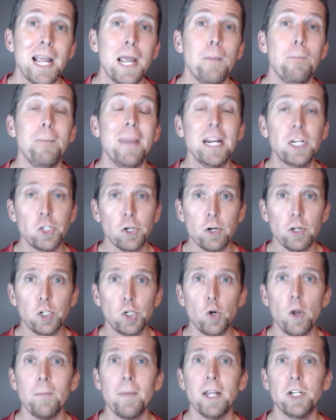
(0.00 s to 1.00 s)
make sure to
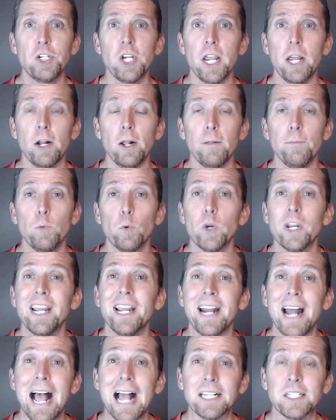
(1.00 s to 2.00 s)
join my channel where you can
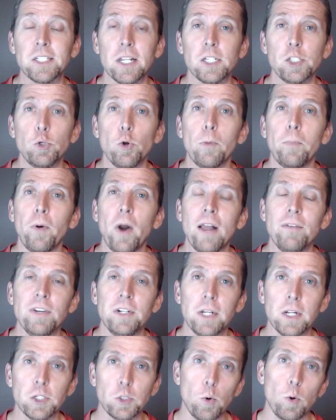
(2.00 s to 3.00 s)
get access to a private
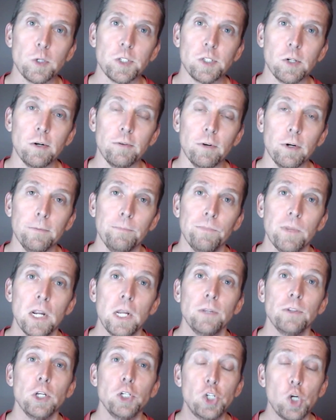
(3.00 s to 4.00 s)
Discord server.
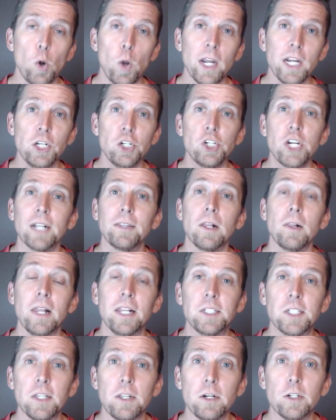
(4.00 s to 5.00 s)
To join, check the
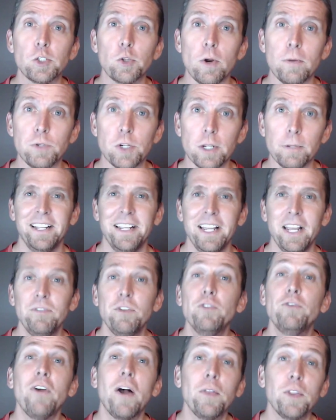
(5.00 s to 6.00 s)
links in the description. If
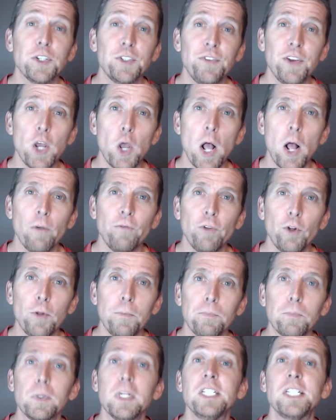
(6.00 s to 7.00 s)
you found this video helpful,
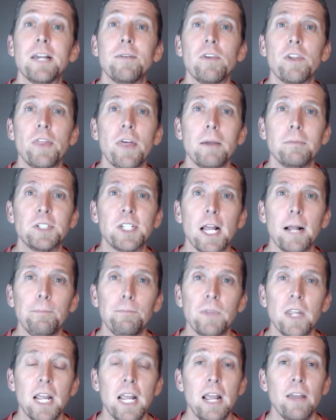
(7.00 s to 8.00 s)
please give it a thumbs
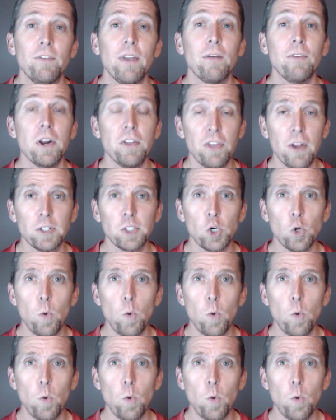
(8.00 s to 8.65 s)
up. If you have any thoughts or